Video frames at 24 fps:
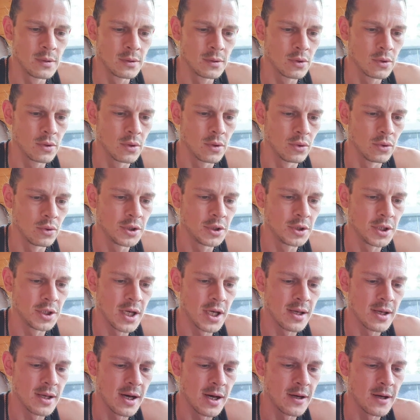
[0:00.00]
Good shit,
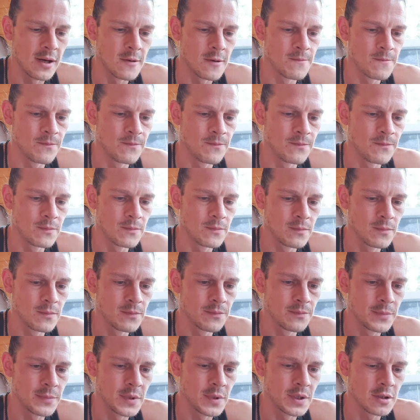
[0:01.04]
that.
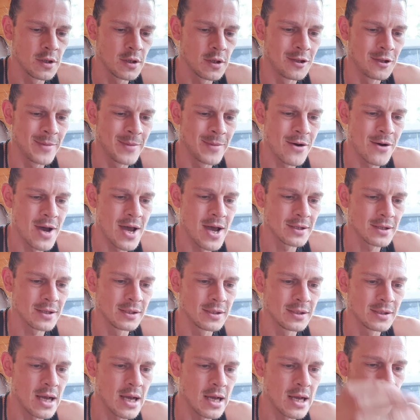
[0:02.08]
It's all about
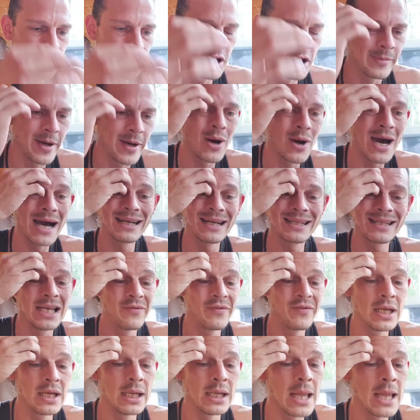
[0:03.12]
exercise, all about
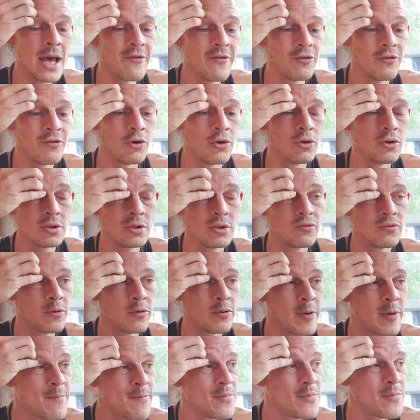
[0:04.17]
activity levels.
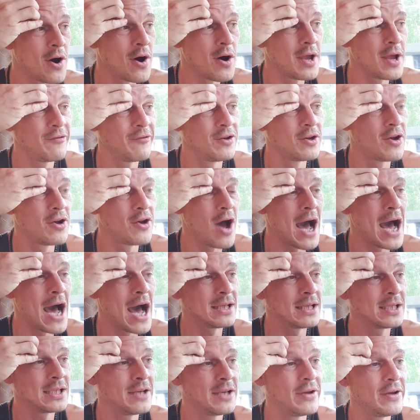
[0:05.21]
Remember, if you're not active